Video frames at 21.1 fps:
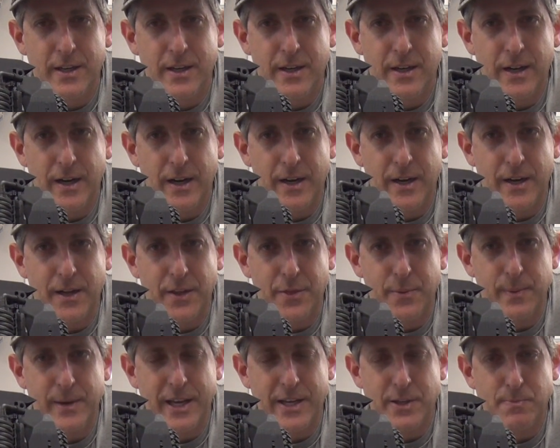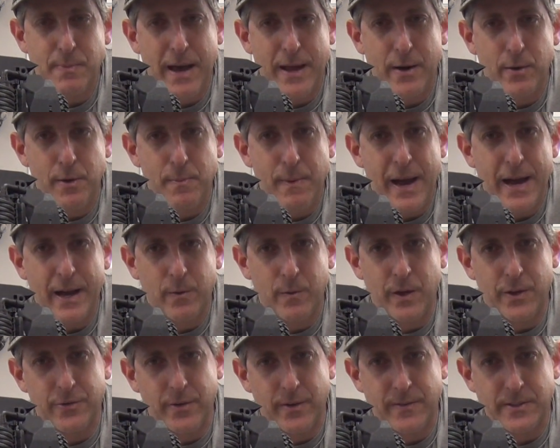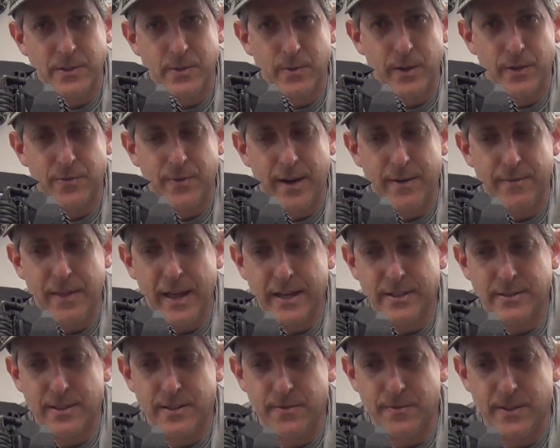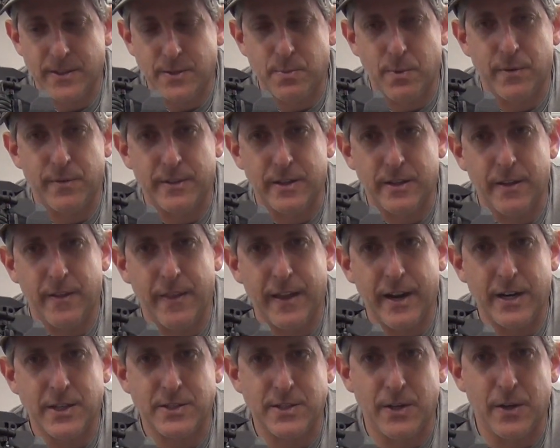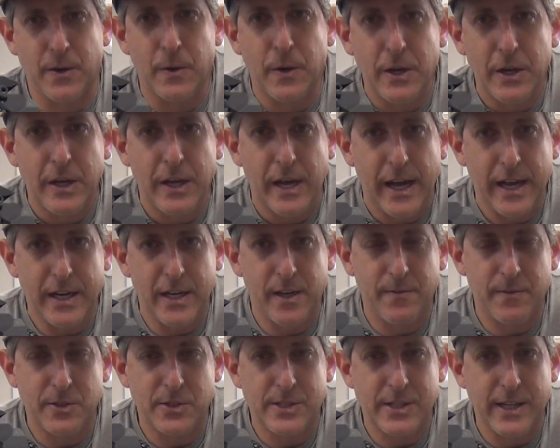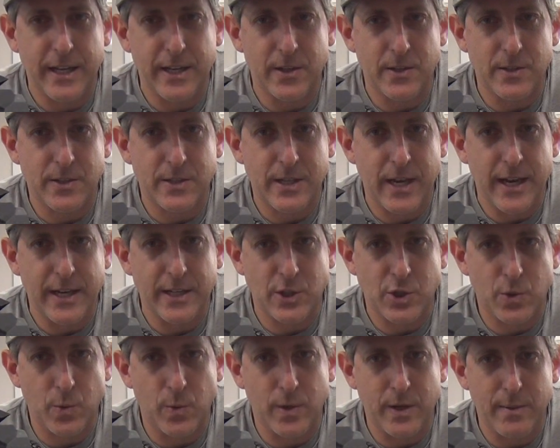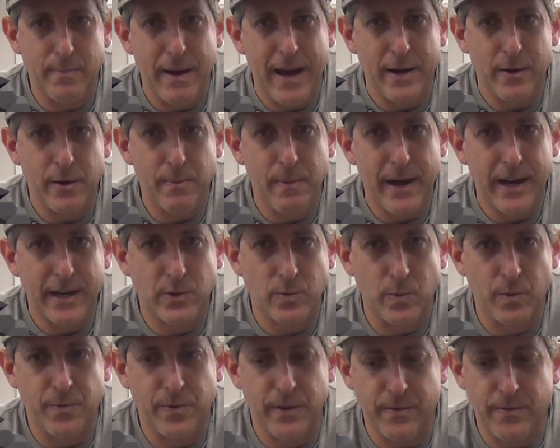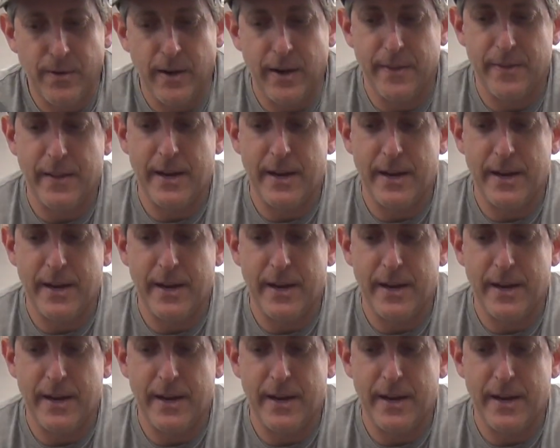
3S battery pack. We also have a 2S 5000, fits perfectly there. So any of your standard size shorty battery packs will fit fine